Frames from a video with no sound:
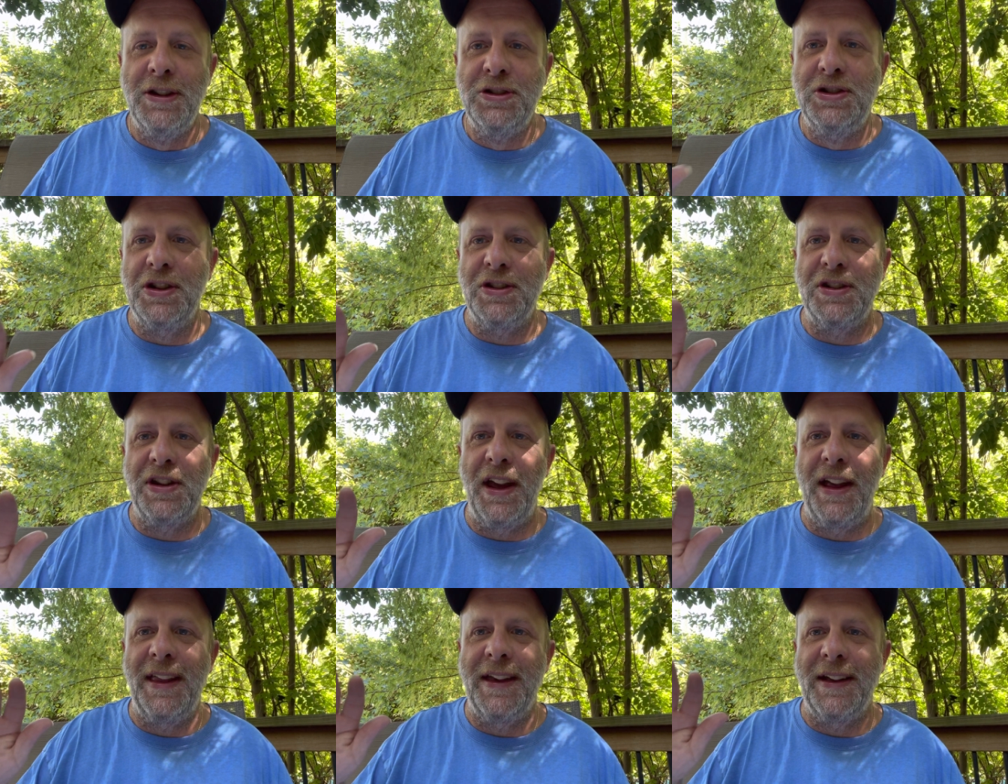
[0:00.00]
just
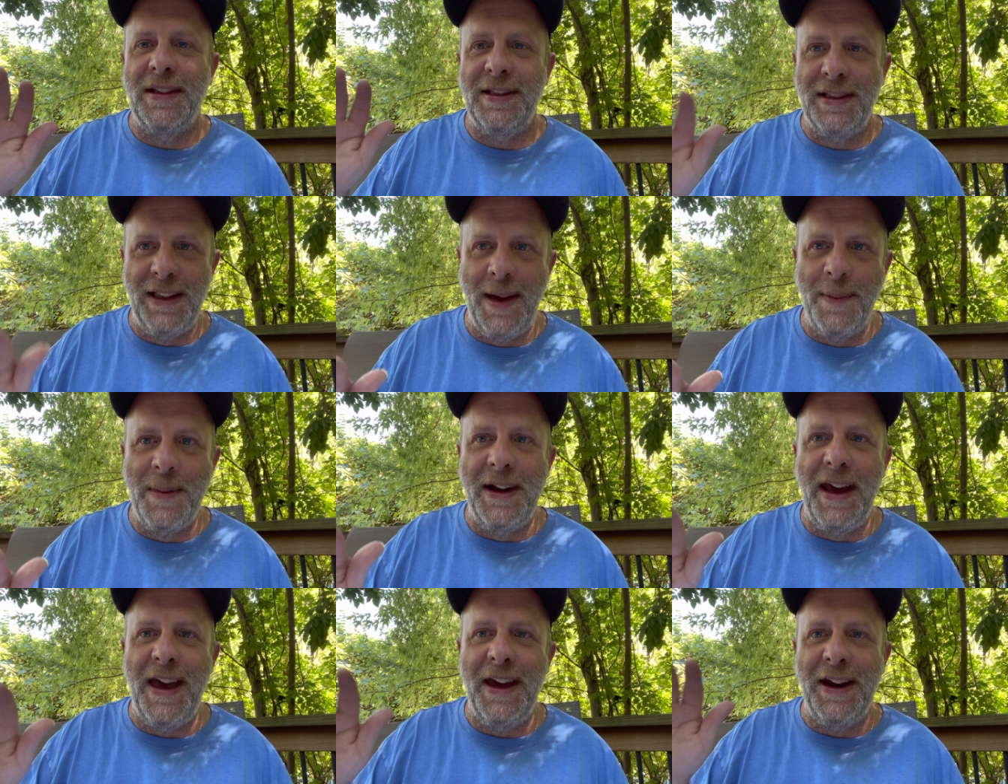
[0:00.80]
selling
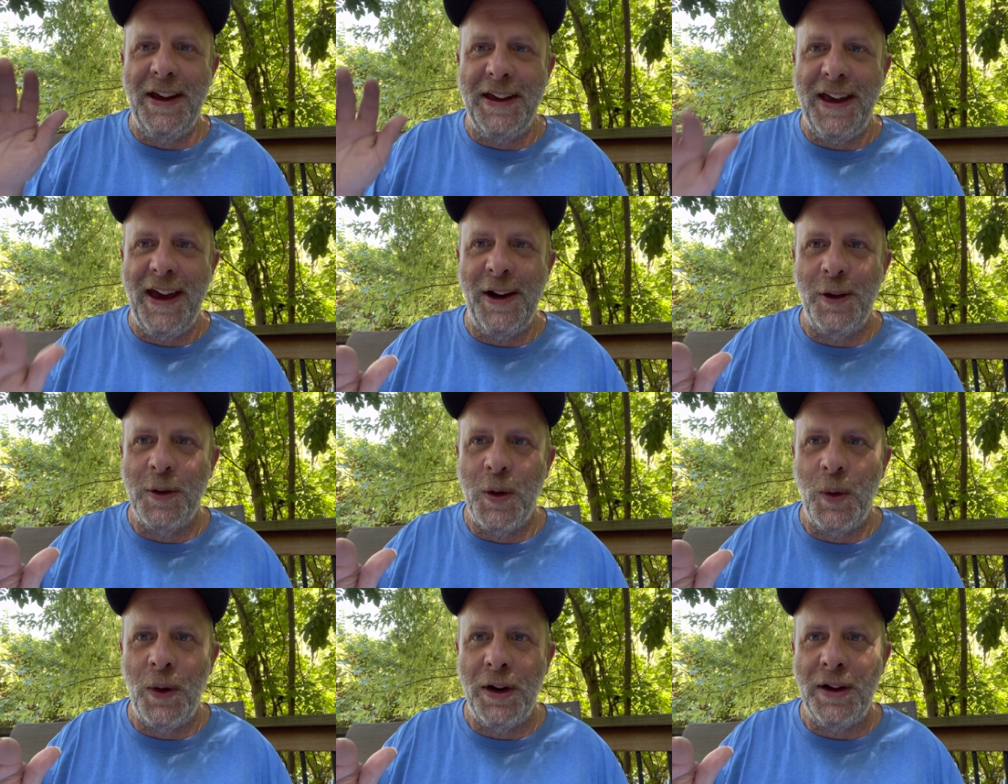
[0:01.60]
lemonade and kettle
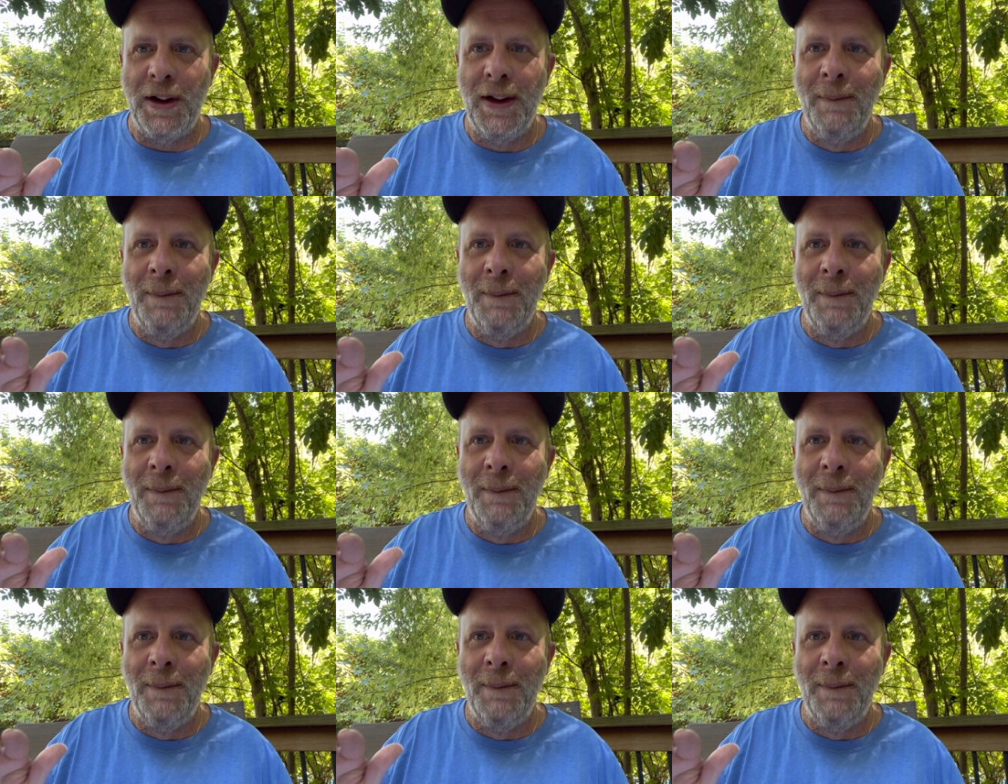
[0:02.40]
corn.